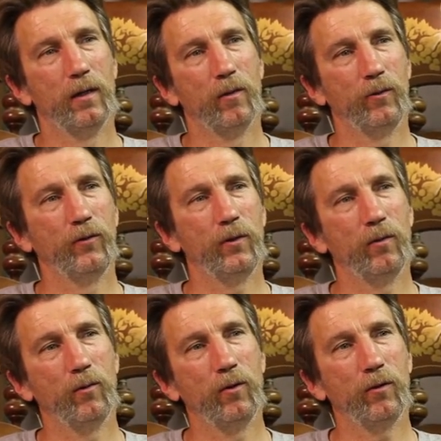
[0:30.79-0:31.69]
was in the
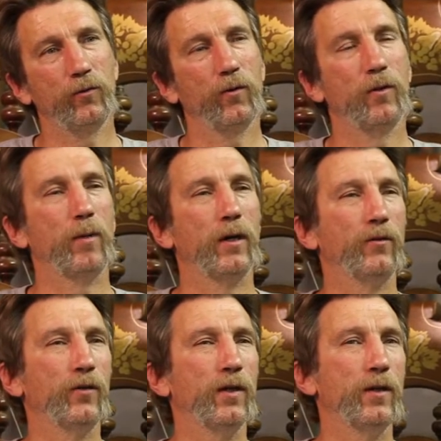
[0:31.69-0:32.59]
works for
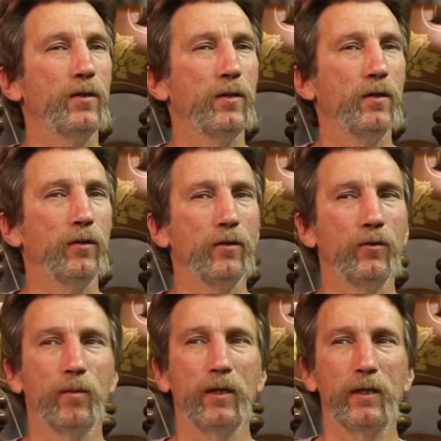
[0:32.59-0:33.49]
about 10
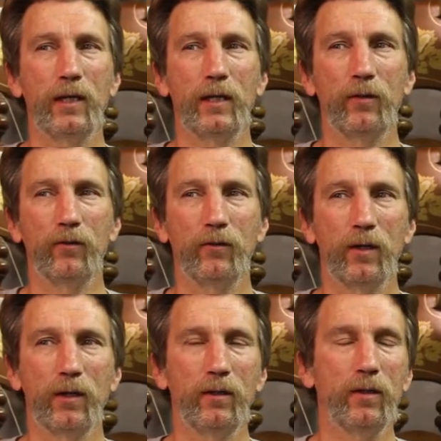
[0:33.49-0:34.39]
years. My dad
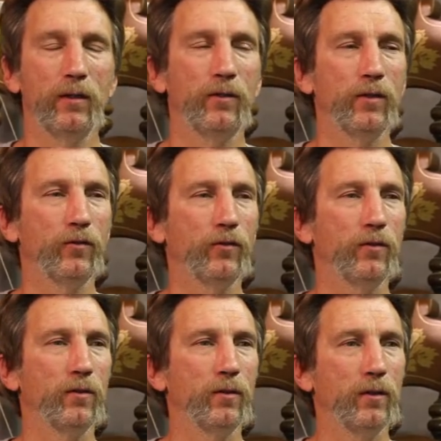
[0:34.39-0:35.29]
designed the
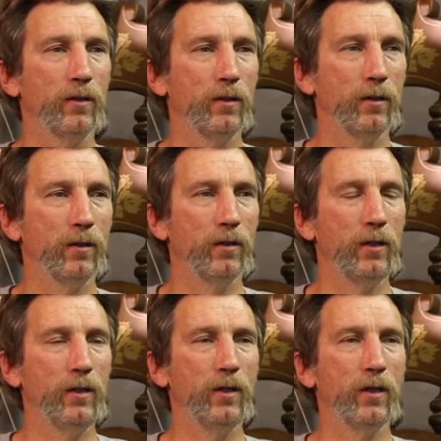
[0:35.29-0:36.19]
addition and
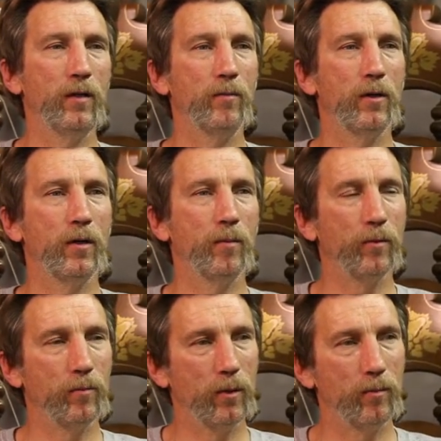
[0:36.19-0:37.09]
he came up
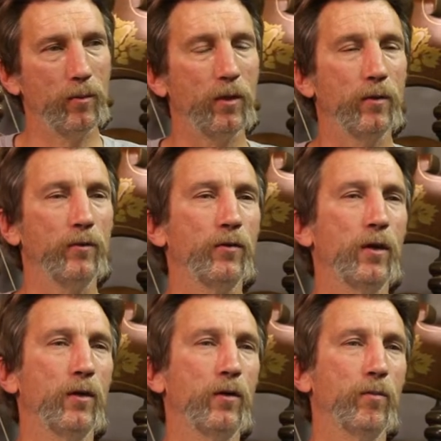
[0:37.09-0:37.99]
and my brothers
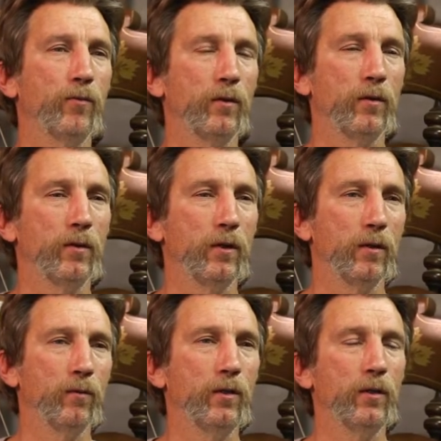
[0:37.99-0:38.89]
helped and
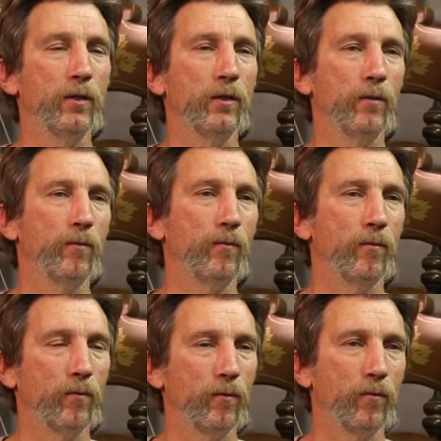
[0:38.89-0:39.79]
uh, we did a
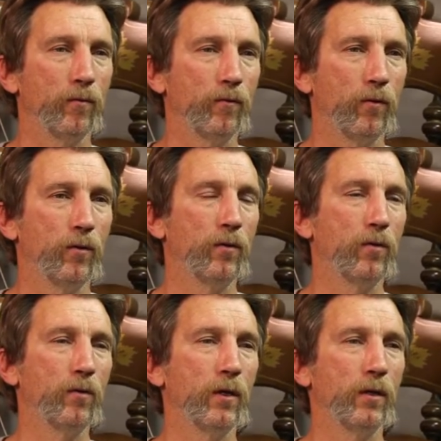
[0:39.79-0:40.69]

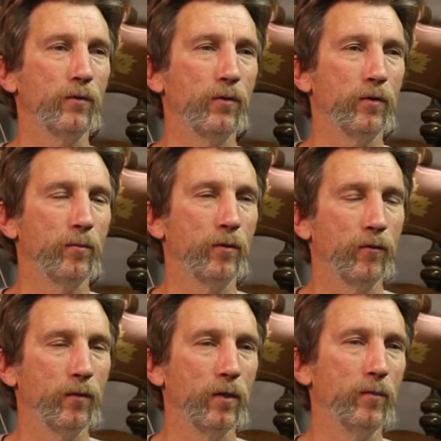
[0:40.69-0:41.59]
full uh, timber
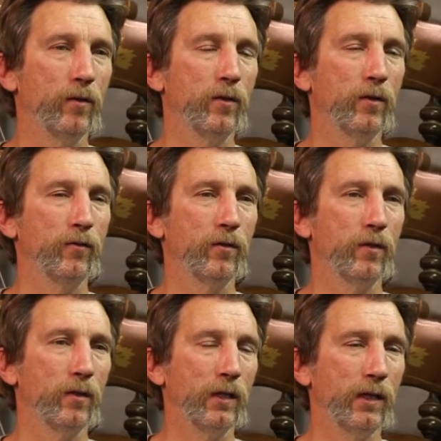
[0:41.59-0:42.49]
framed addition
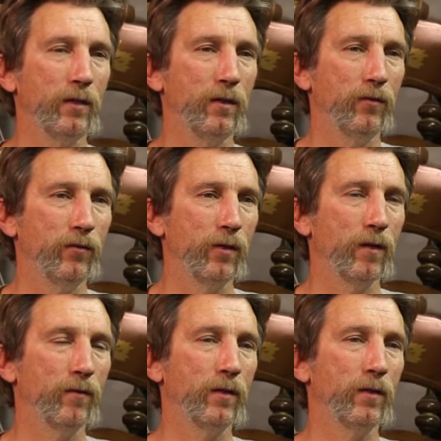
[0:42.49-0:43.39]
in
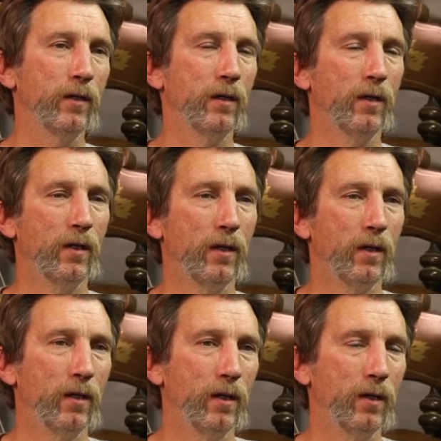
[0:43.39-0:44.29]
97
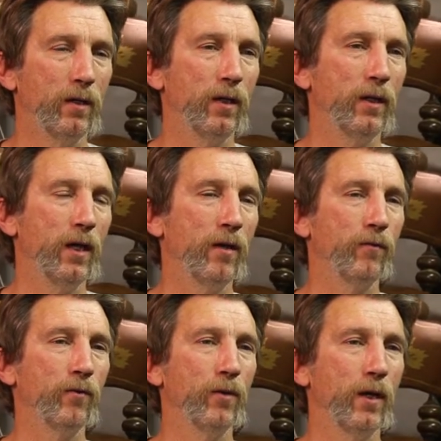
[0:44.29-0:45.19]
and then
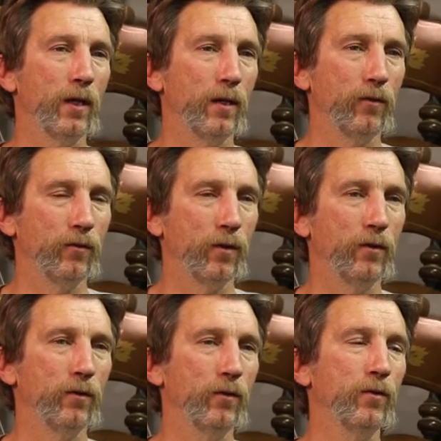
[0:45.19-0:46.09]
after that I
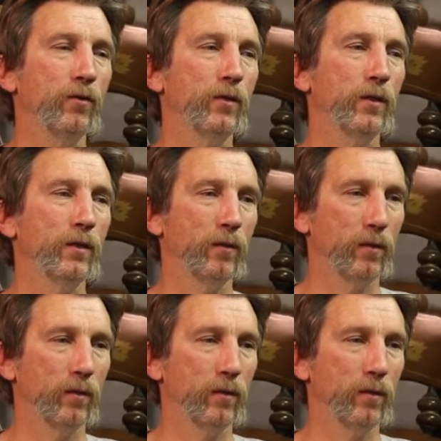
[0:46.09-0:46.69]
started doing it